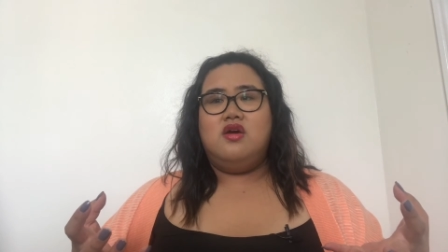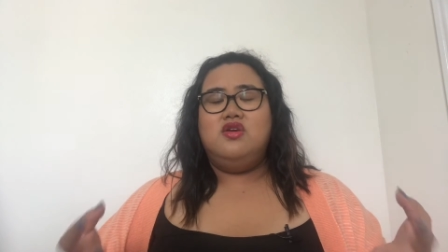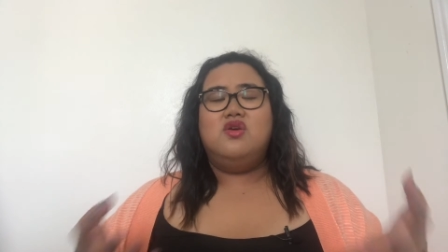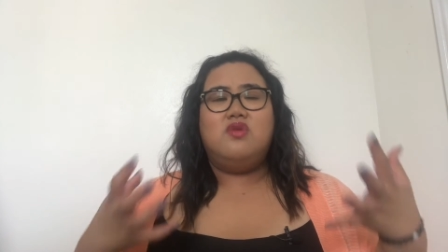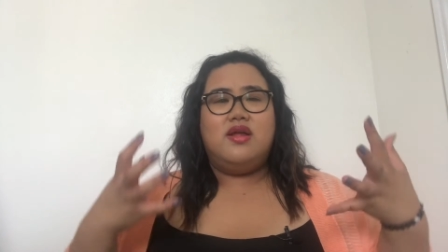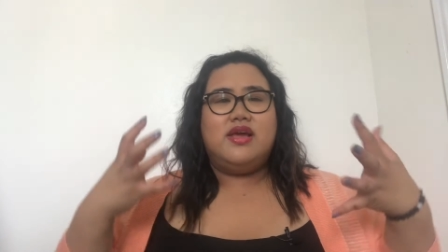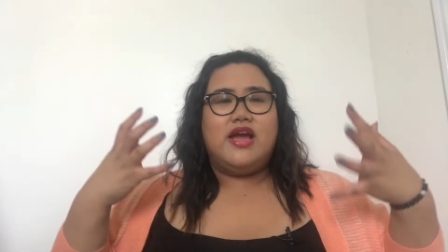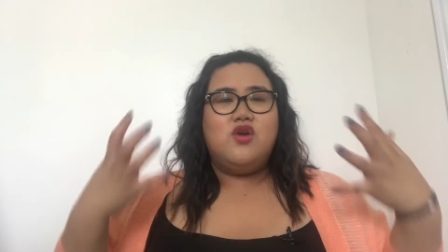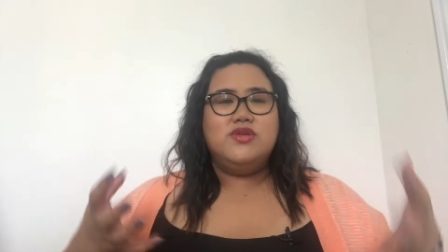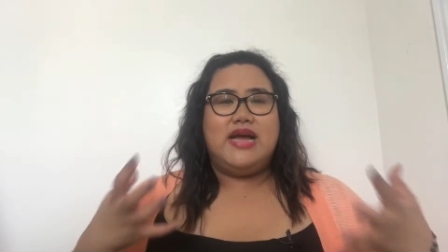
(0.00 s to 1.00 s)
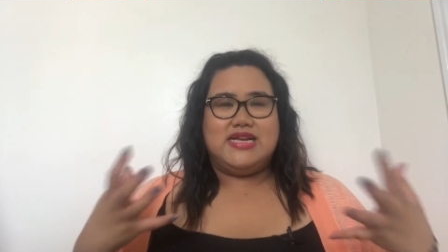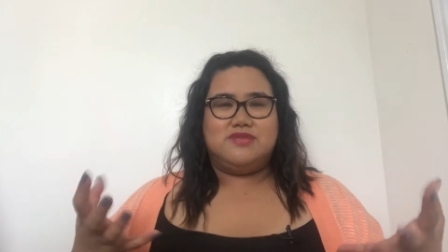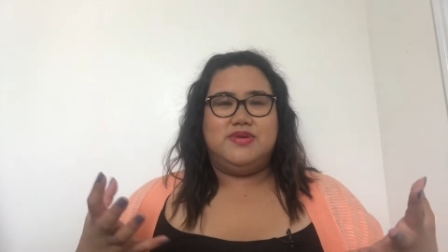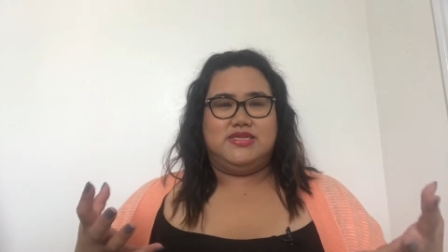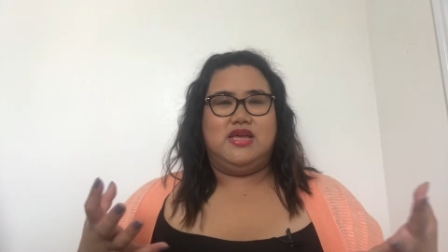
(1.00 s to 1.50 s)
You like I always
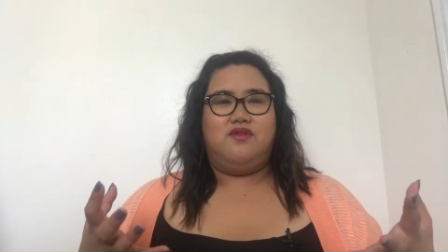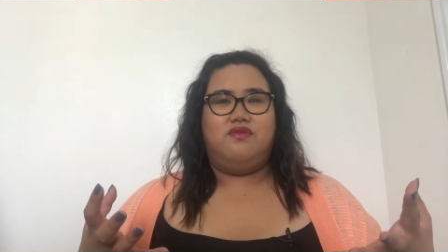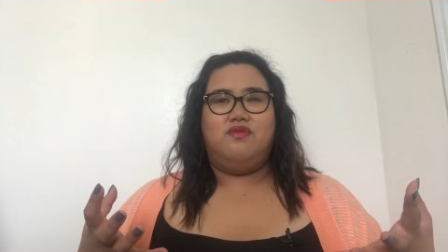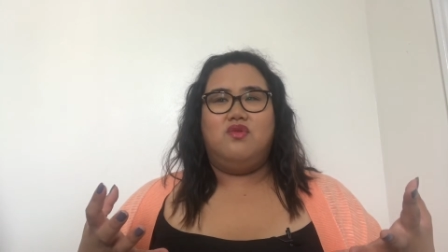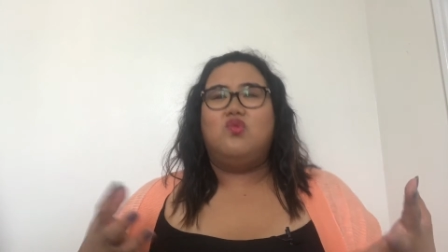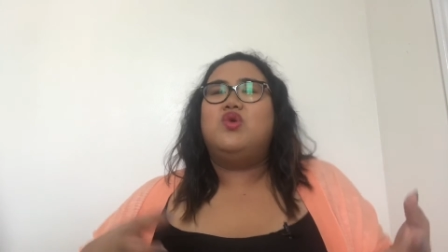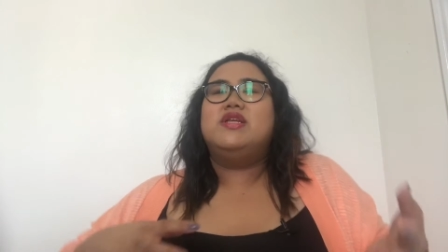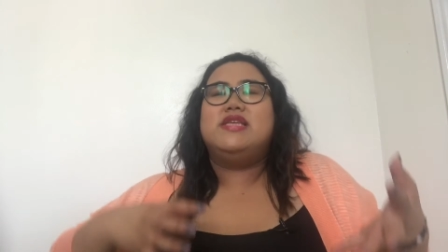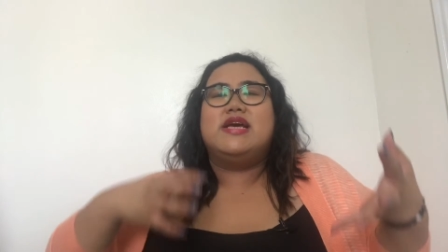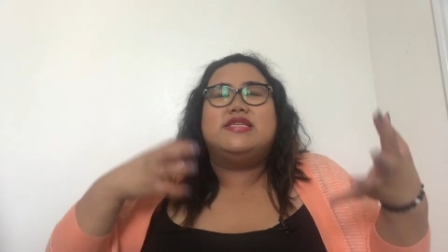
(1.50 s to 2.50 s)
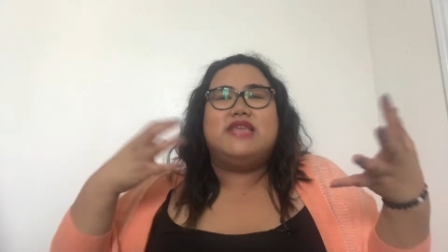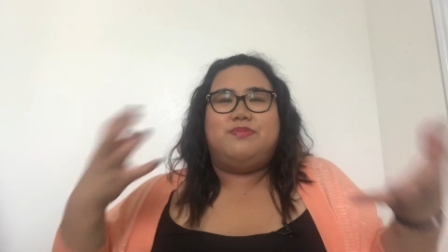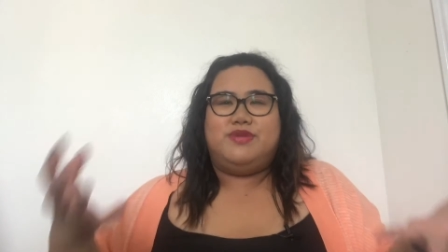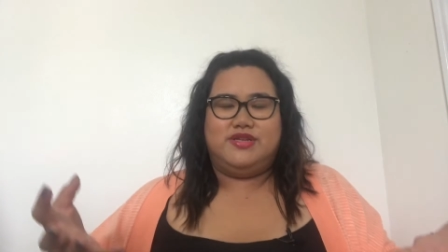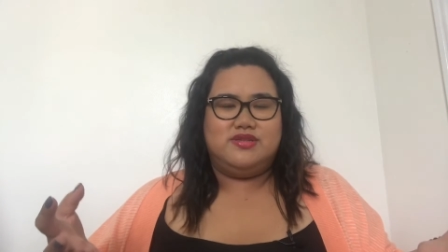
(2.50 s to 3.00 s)
ask myself, what is the
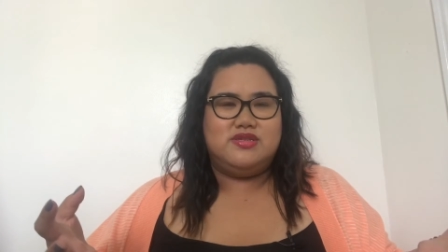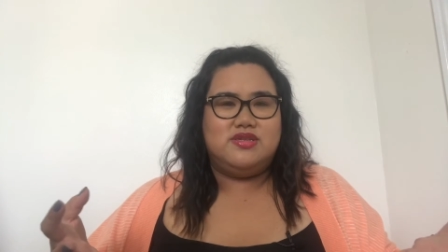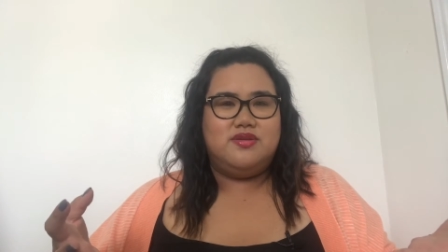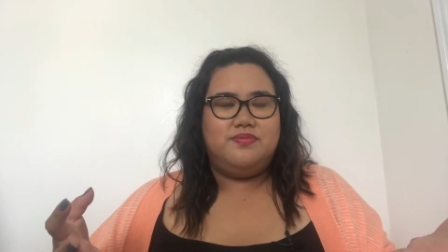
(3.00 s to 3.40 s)
acceptance?